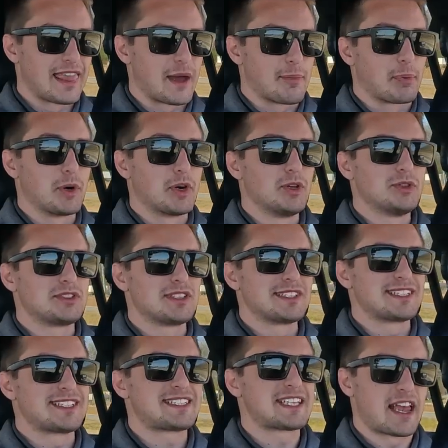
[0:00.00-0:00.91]
that
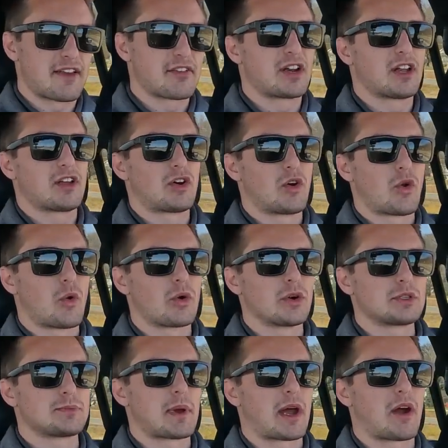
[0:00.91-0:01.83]
produces 700
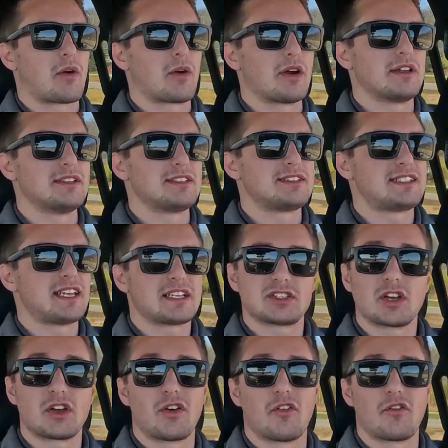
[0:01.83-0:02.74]
horsepower and
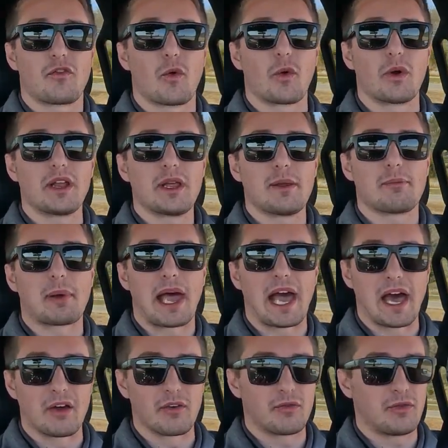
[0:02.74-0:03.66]
640
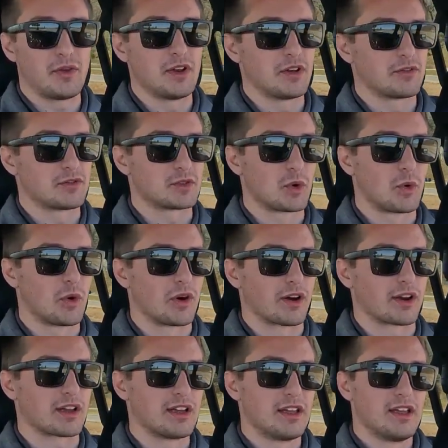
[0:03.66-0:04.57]
pound-feet of torque.